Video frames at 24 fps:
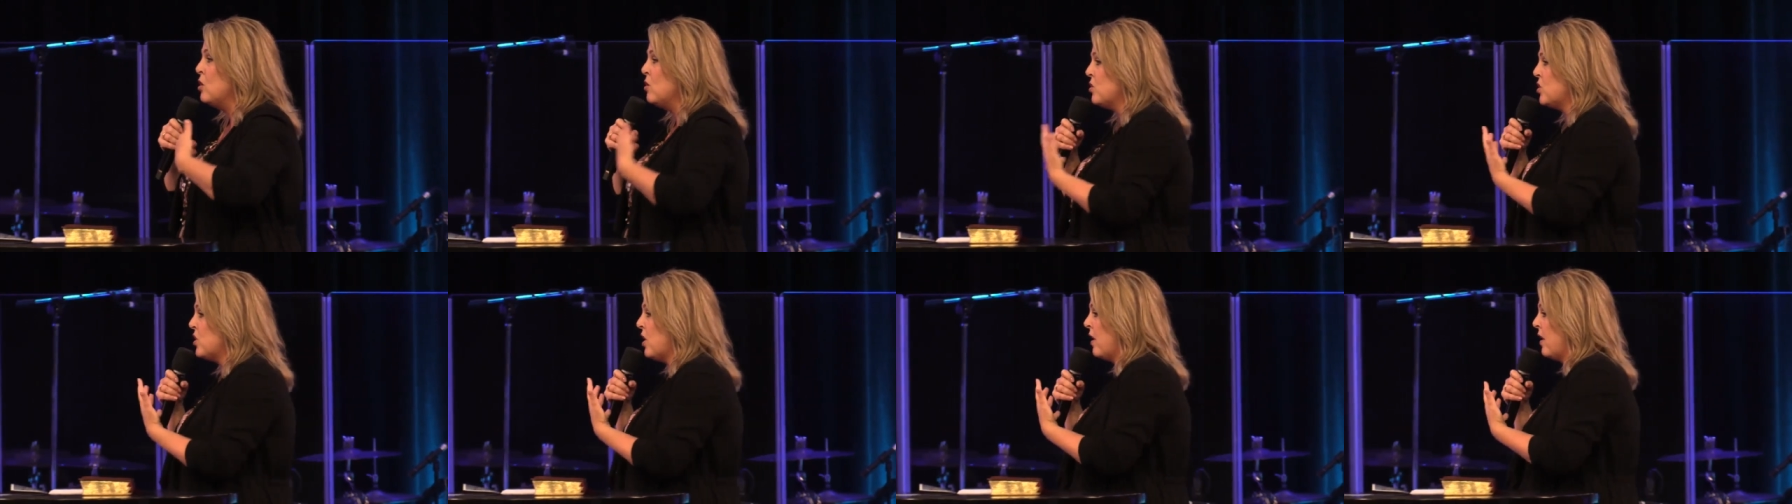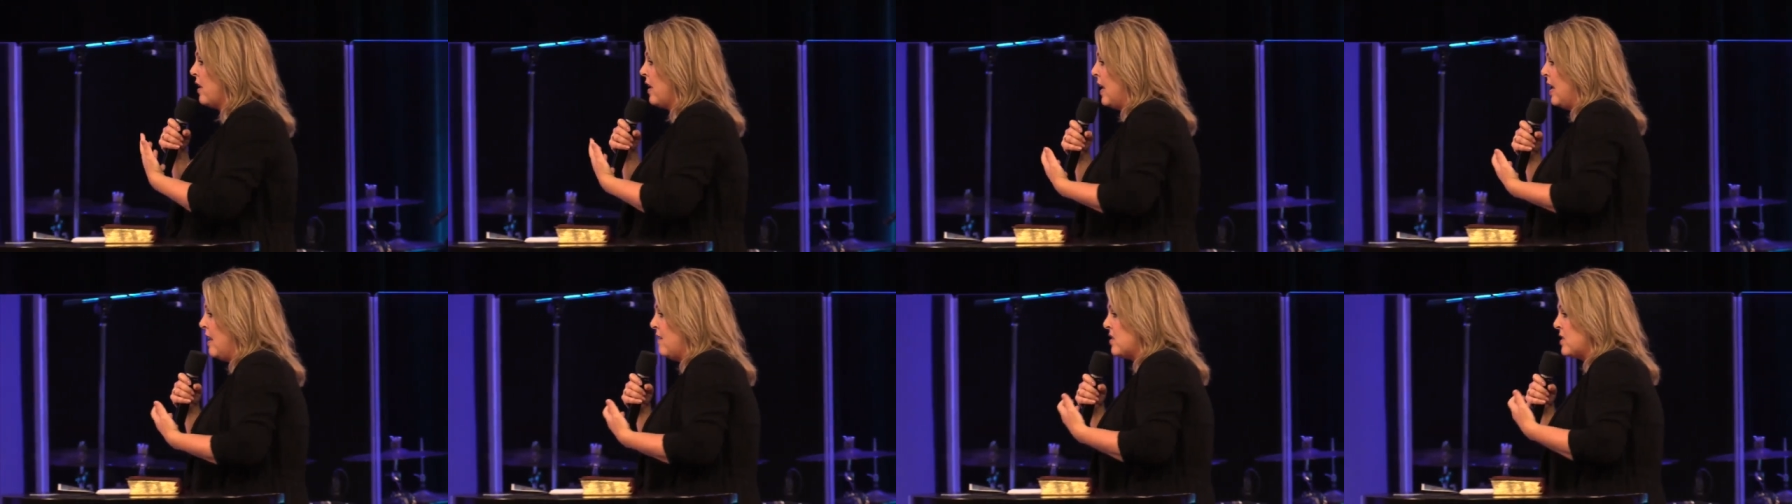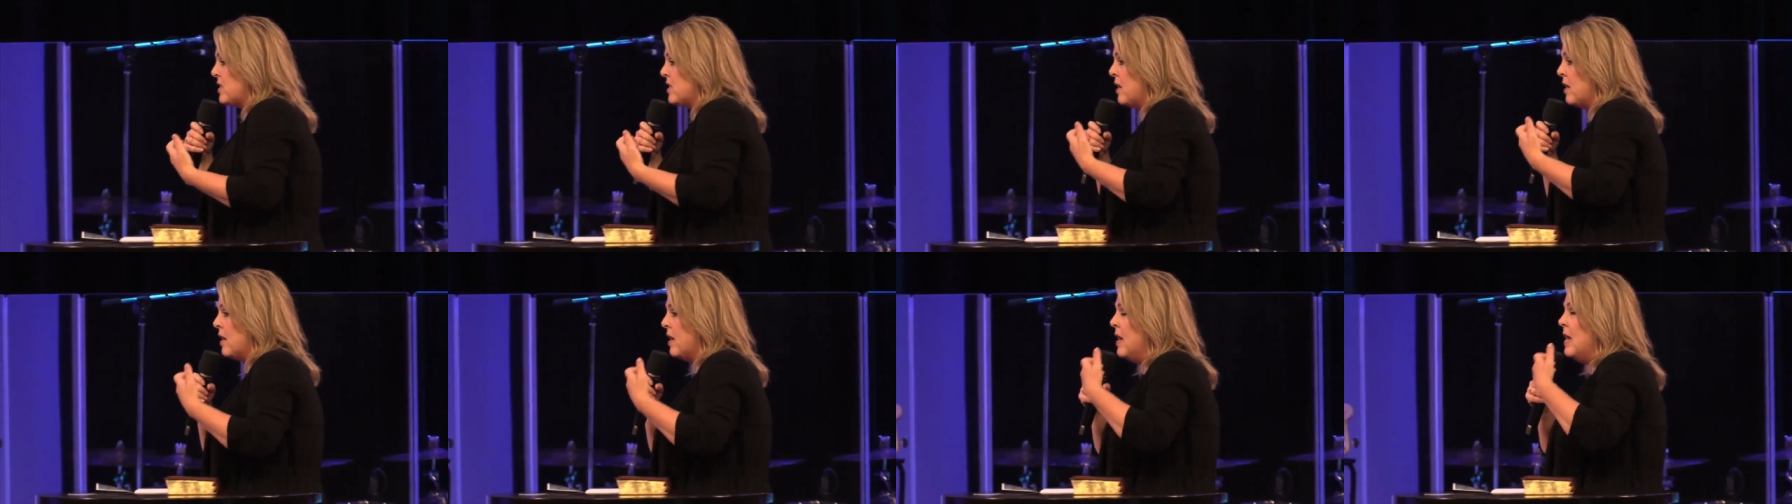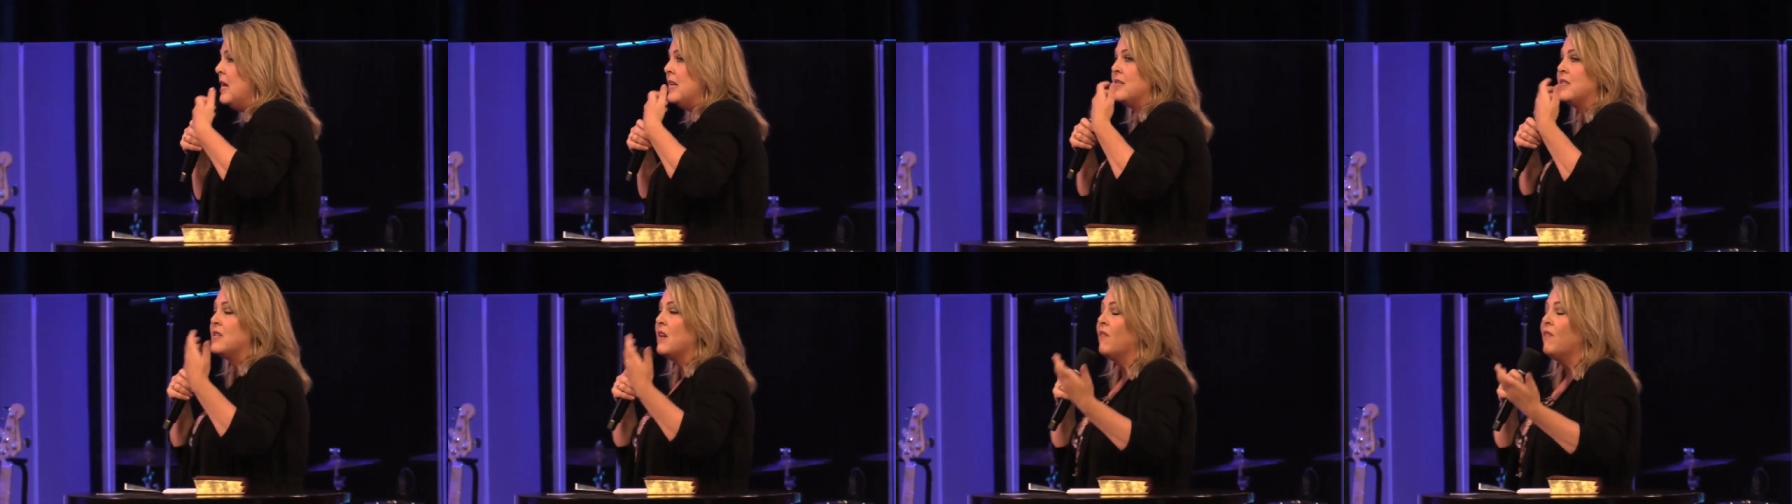our gifts, to
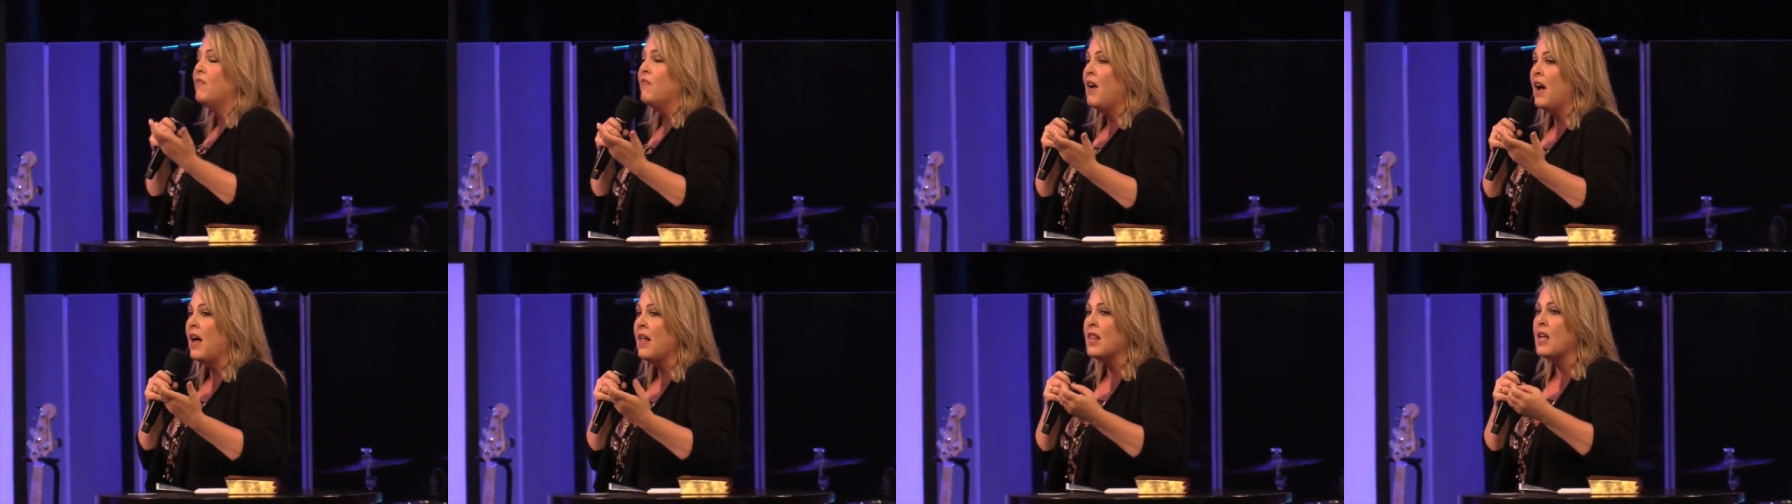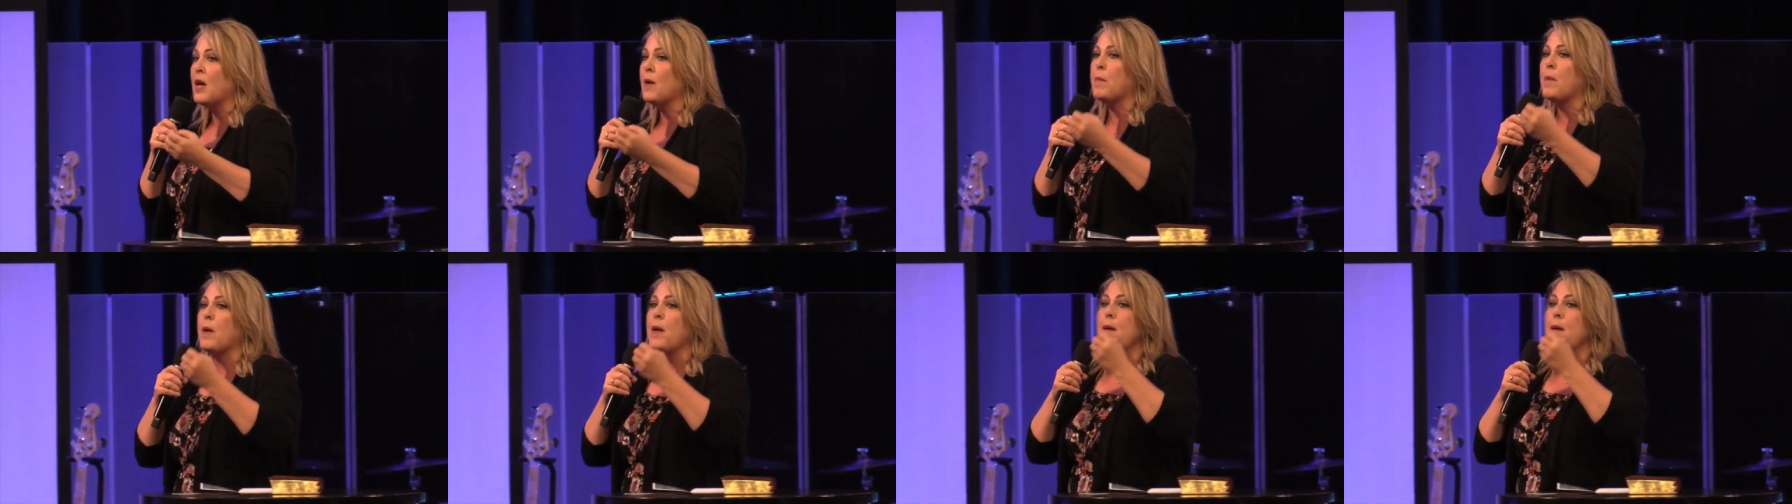develop